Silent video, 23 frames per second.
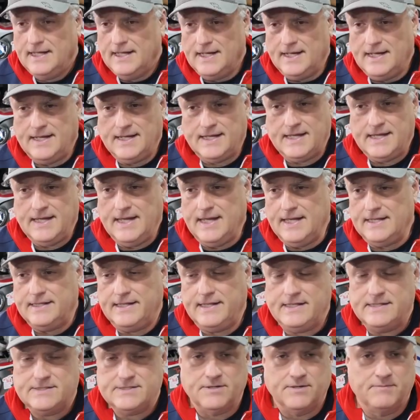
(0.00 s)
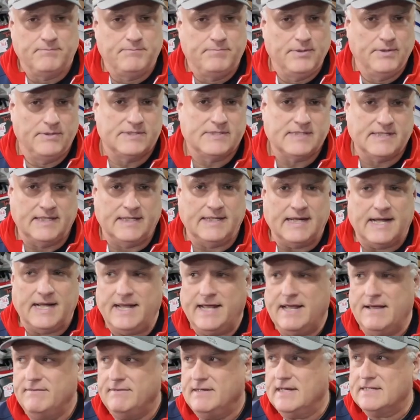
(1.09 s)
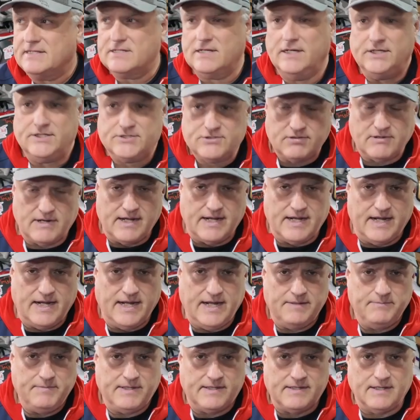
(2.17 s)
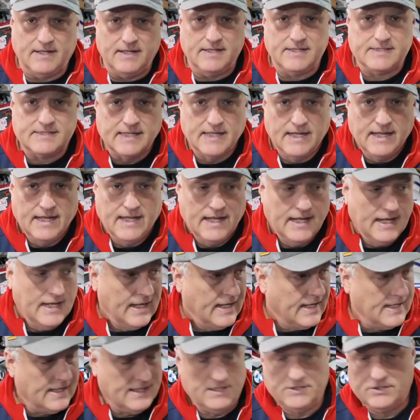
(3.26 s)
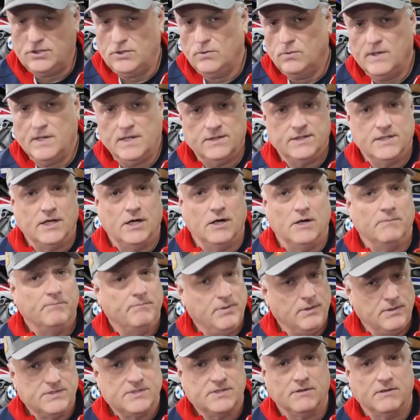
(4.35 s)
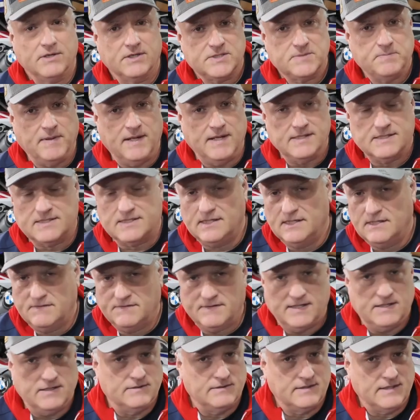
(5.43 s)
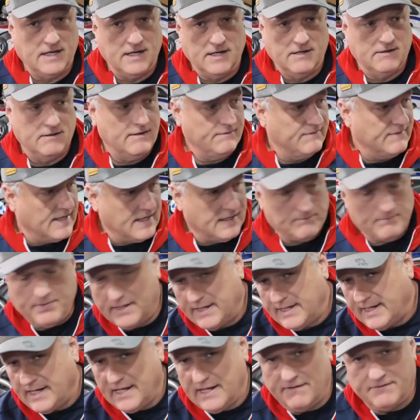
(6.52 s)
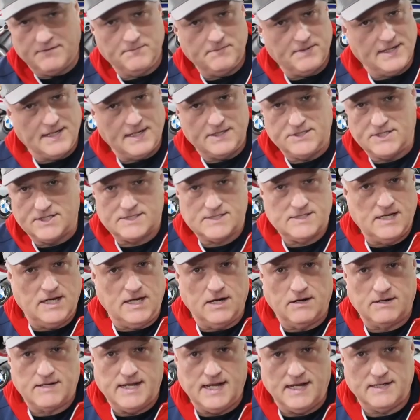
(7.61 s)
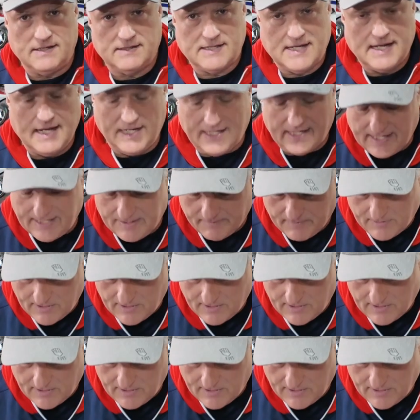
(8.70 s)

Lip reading: Again, these are boots that I haven't necessarily tried because, as you well know, boots are expensive. I don't, you know, I've got plenty of them, but I just, you know, can't get them